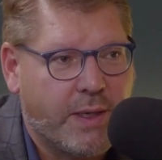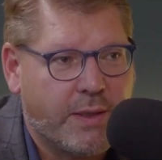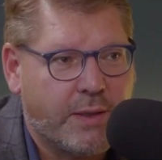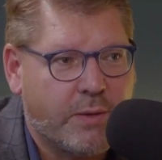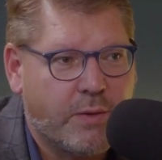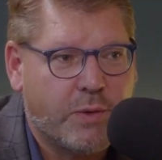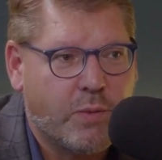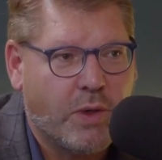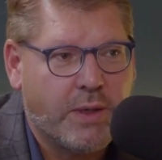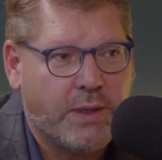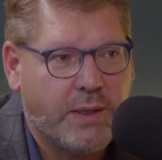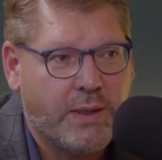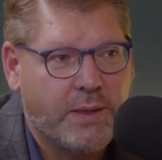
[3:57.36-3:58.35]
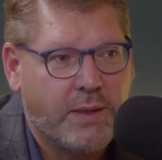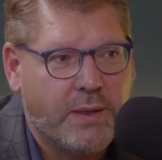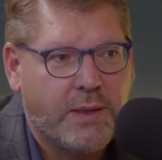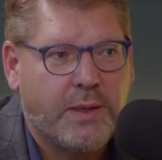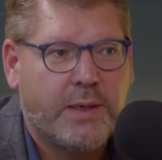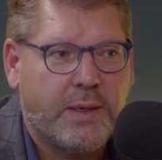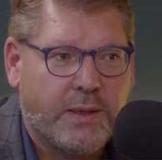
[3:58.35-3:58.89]
has a good quality,
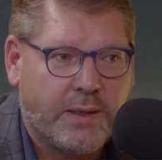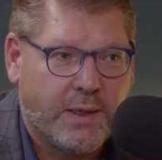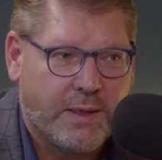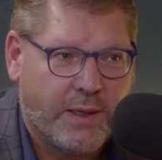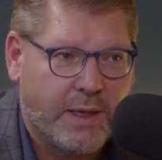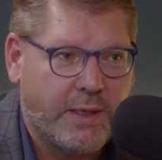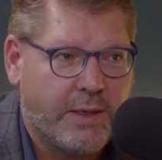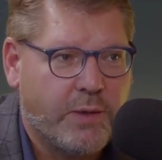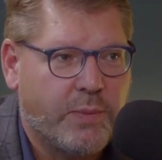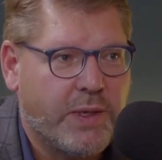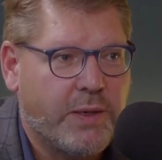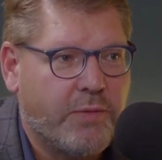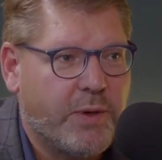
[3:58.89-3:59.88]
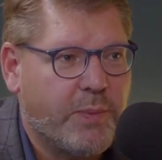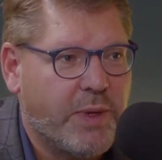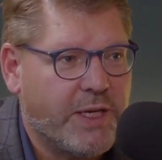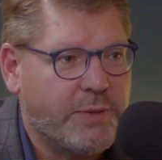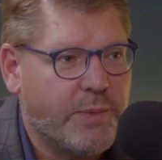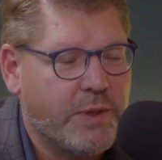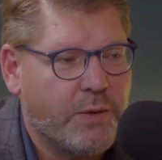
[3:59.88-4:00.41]
they need to be a
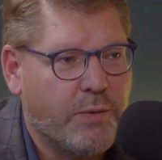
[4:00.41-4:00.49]
replacement